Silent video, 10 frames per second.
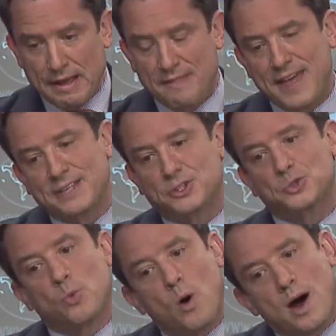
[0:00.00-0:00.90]
And
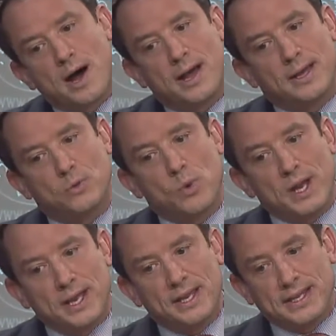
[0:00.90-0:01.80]
that's why
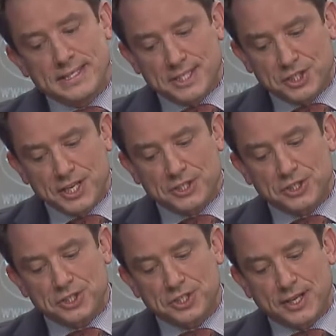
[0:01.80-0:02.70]
we
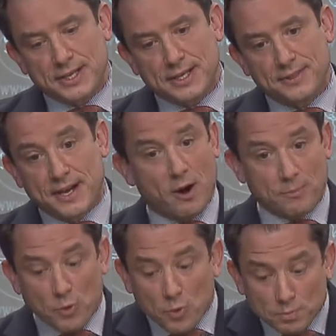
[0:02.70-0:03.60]
insist that
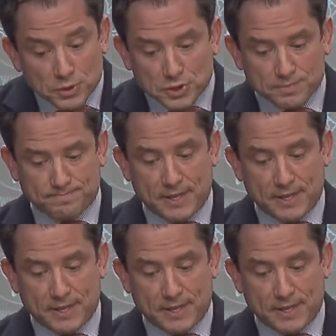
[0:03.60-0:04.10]
armed groups